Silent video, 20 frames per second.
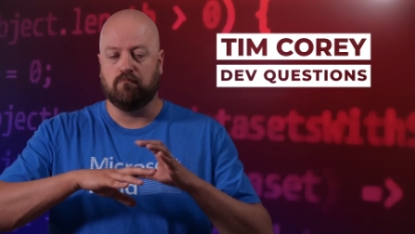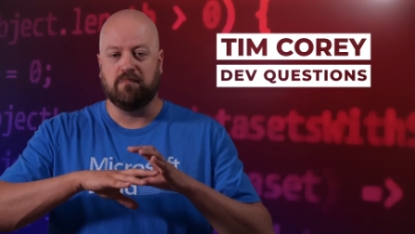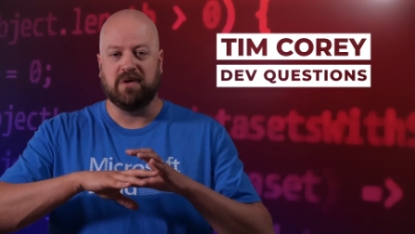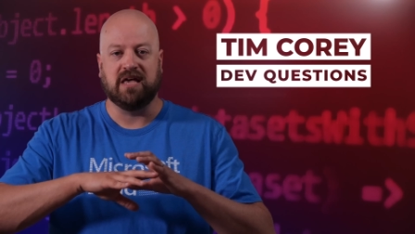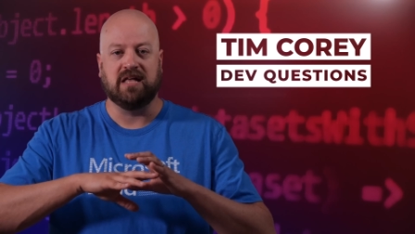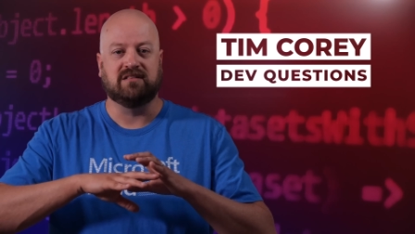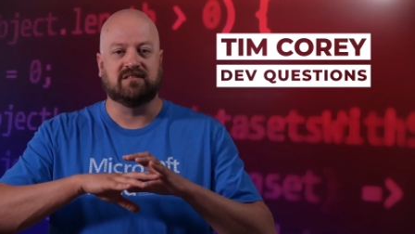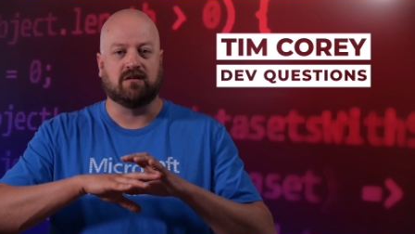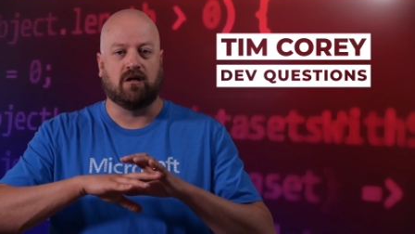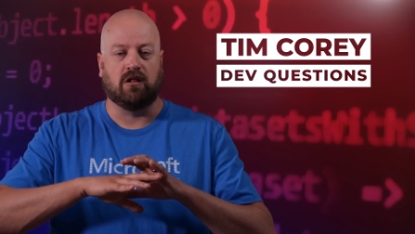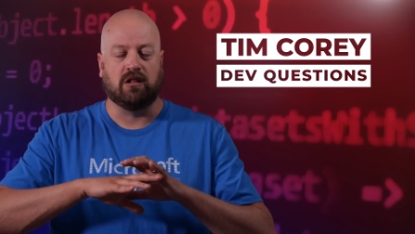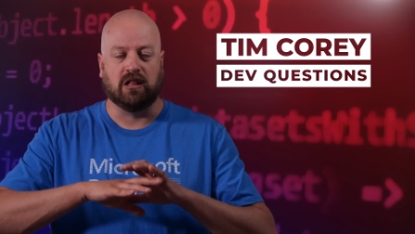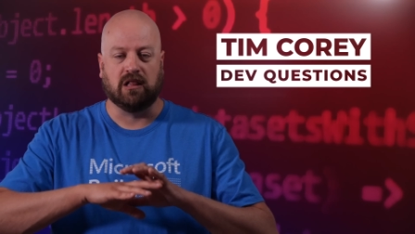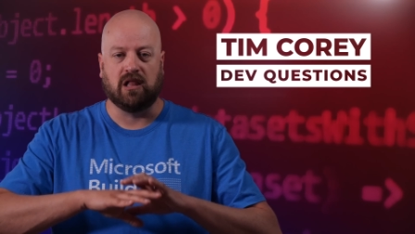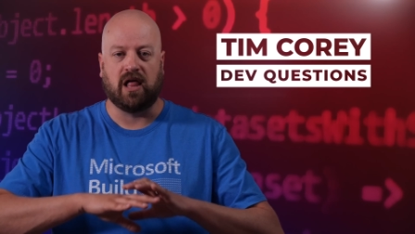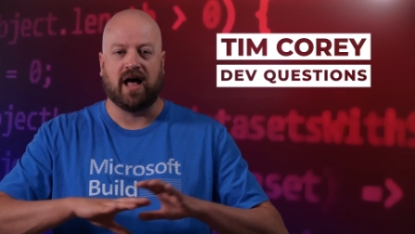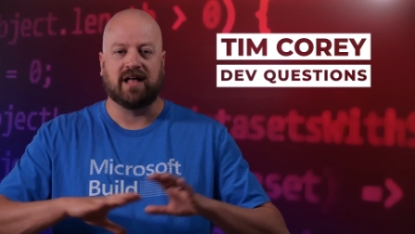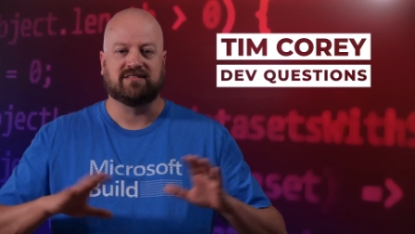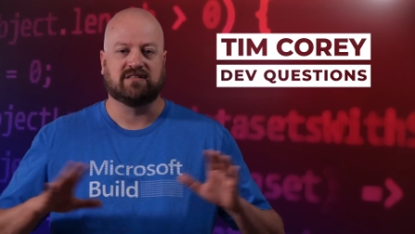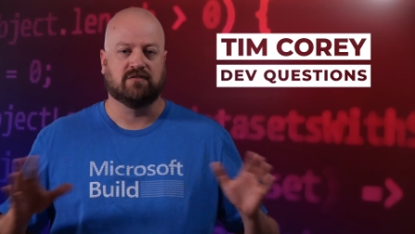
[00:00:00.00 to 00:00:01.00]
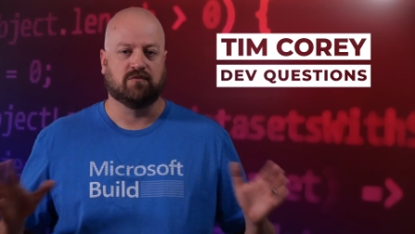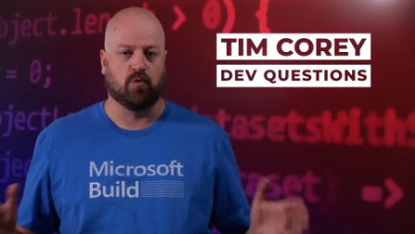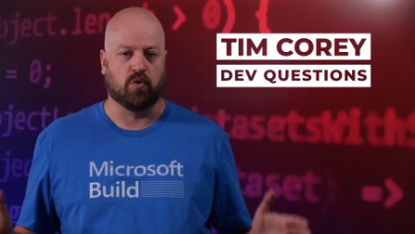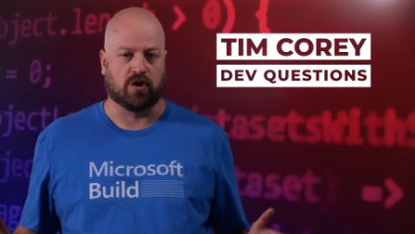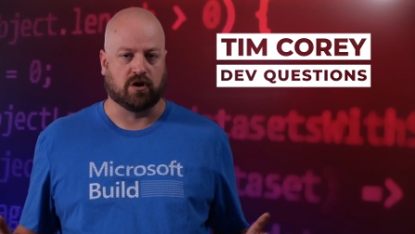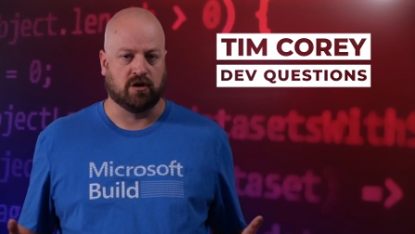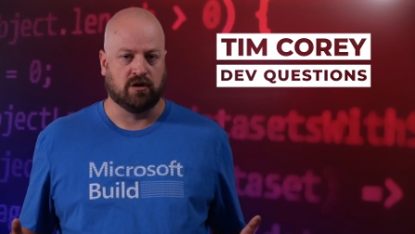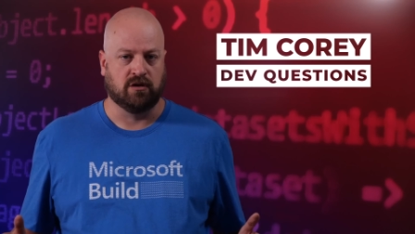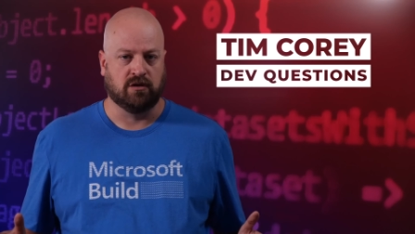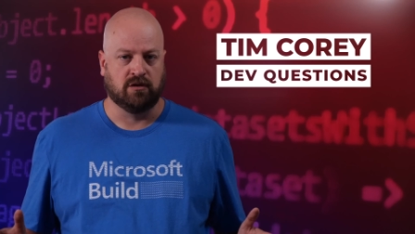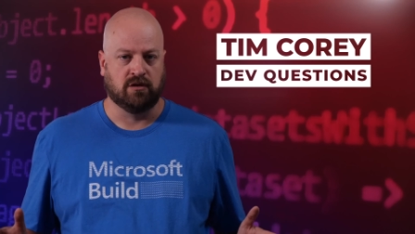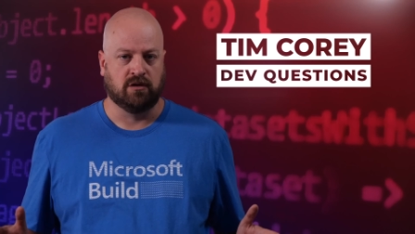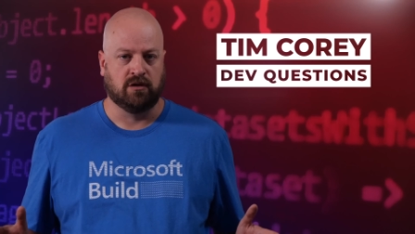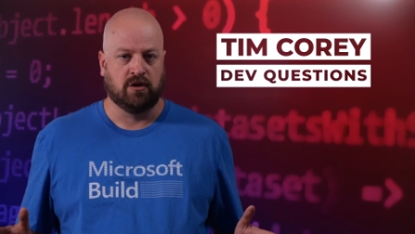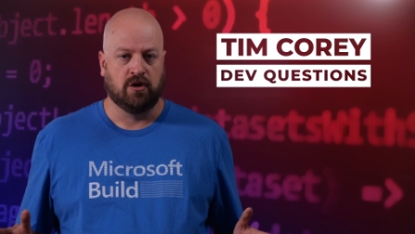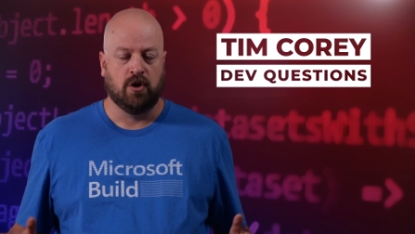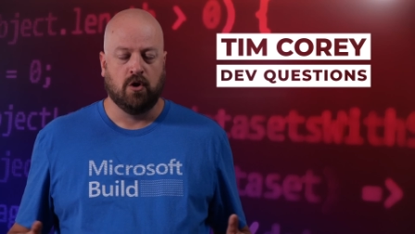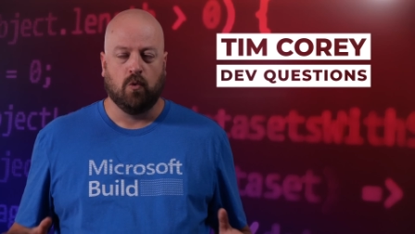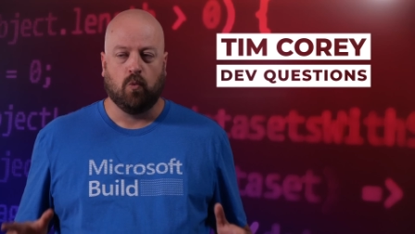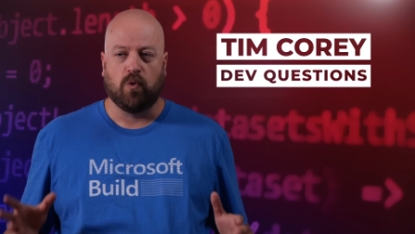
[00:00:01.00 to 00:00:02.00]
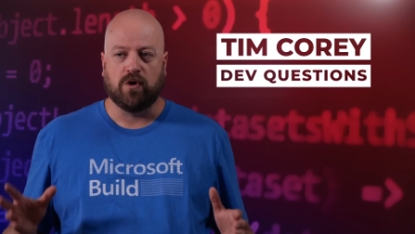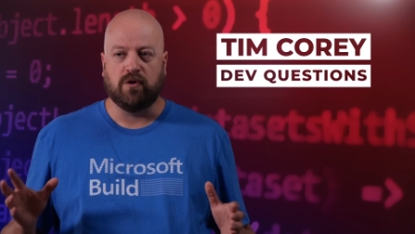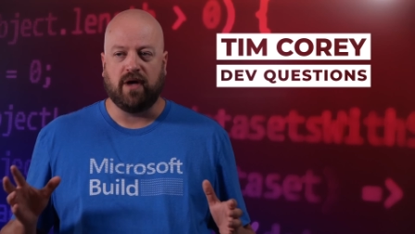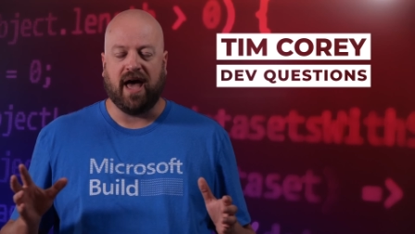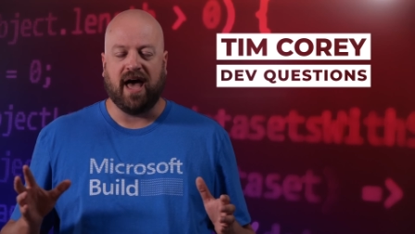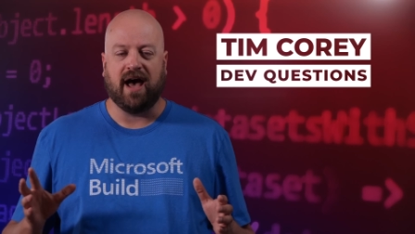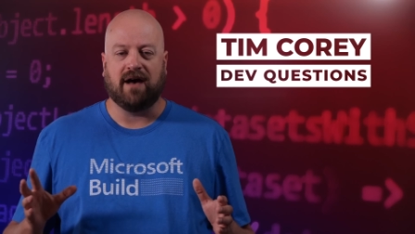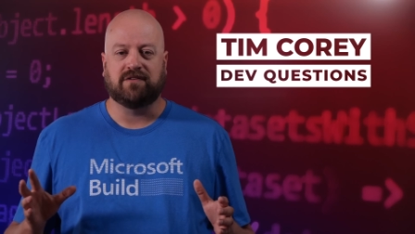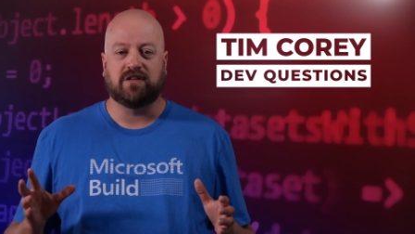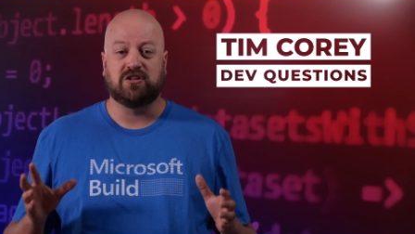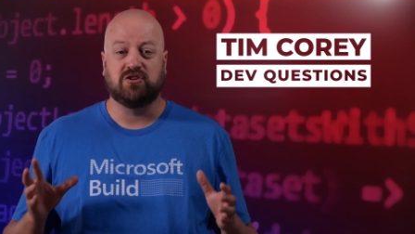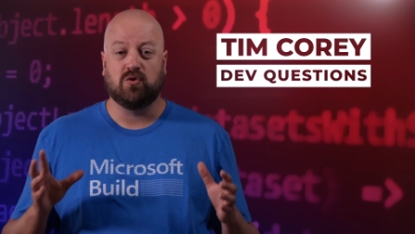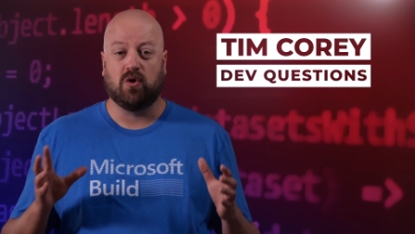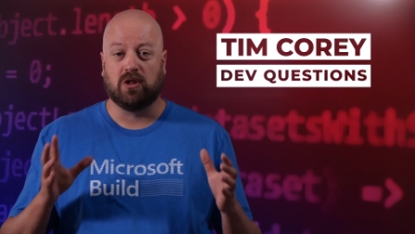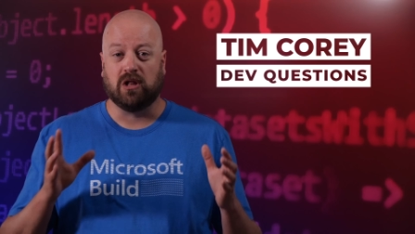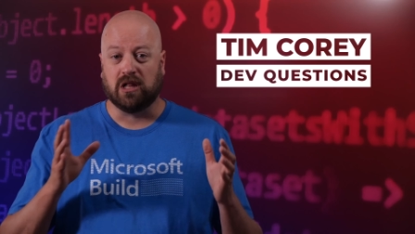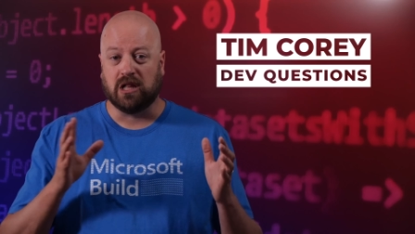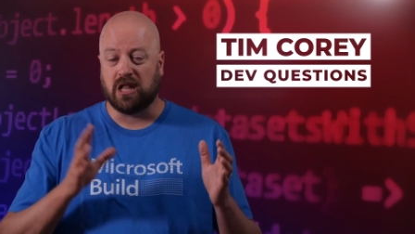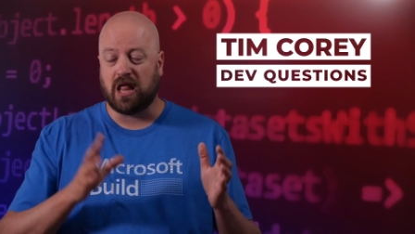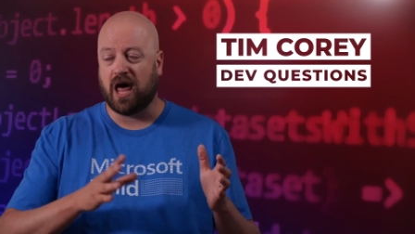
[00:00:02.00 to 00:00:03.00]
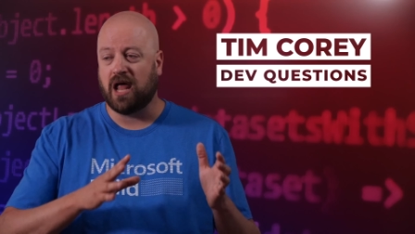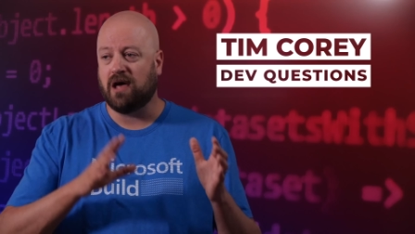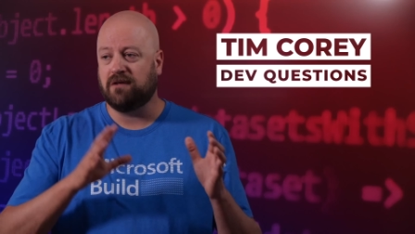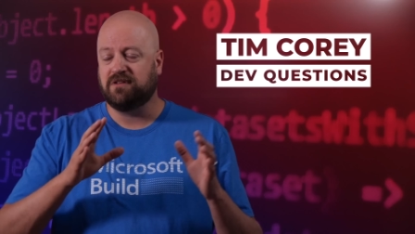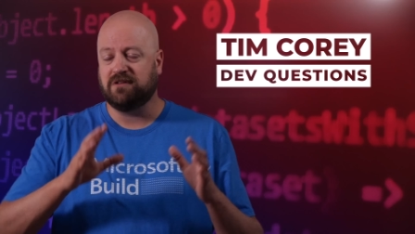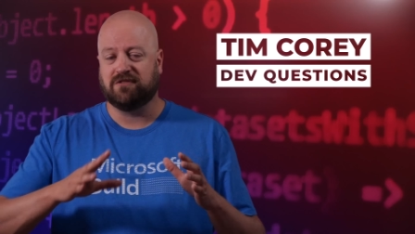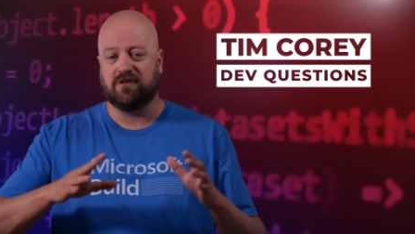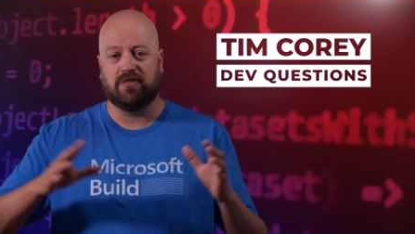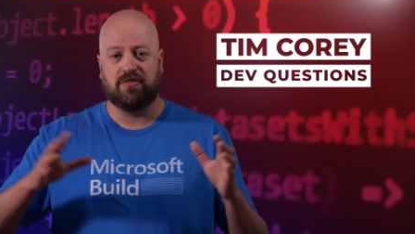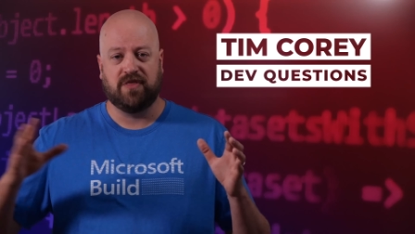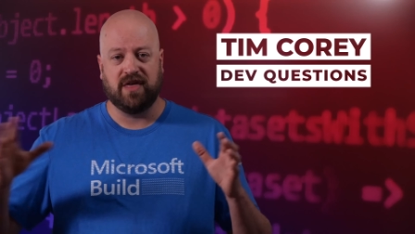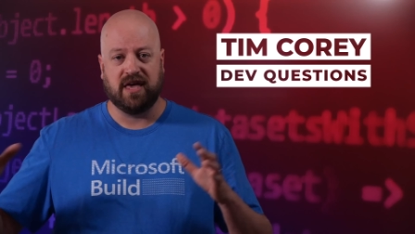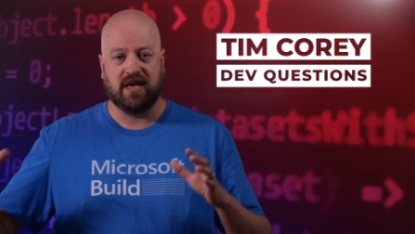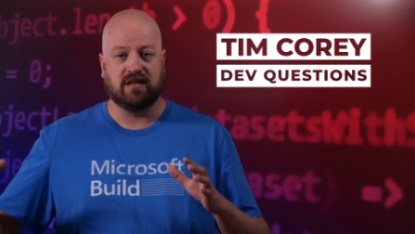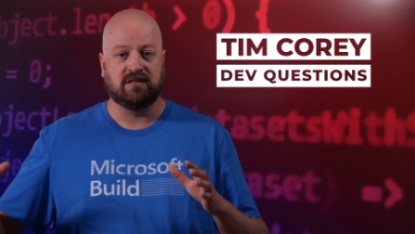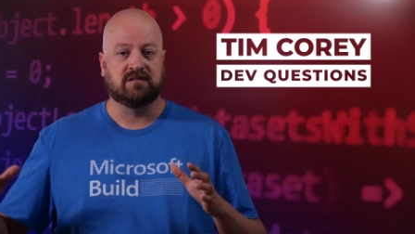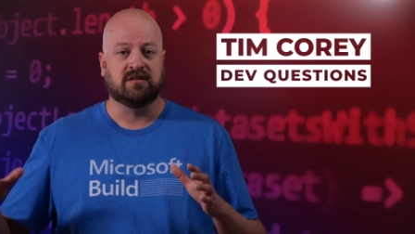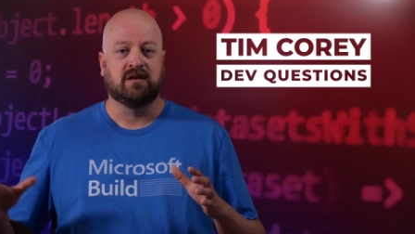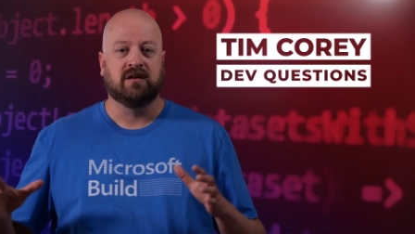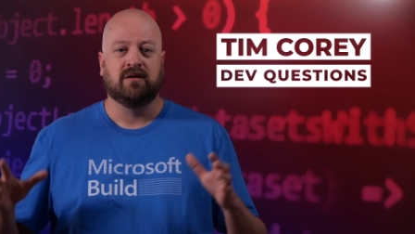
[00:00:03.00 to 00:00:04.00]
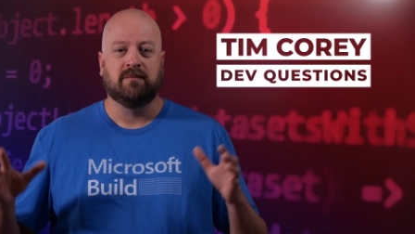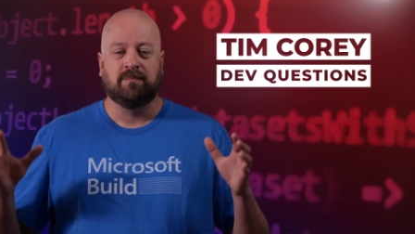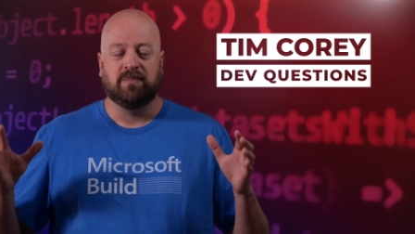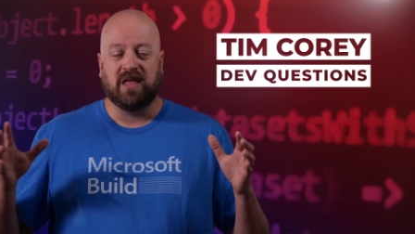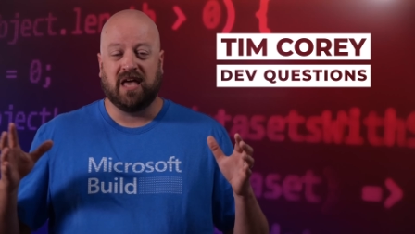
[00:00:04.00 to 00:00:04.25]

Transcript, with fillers: means lots of work, where you have to do a lot of different things